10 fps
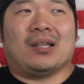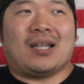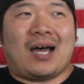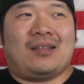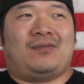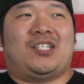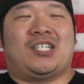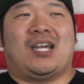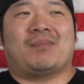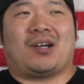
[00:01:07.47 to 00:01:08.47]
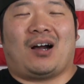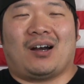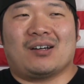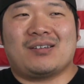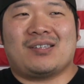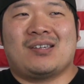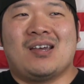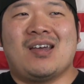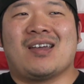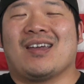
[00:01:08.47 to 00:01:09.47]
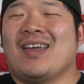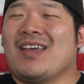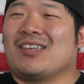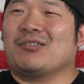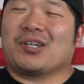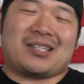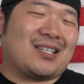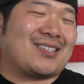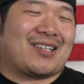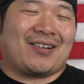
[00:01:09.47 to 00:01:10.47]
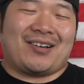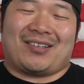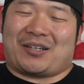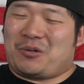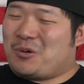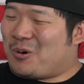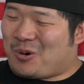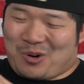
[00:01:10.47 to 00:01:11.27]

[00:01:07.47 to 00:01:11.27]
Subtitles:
lot of GM cars, you look at the interior, you're like, ooh,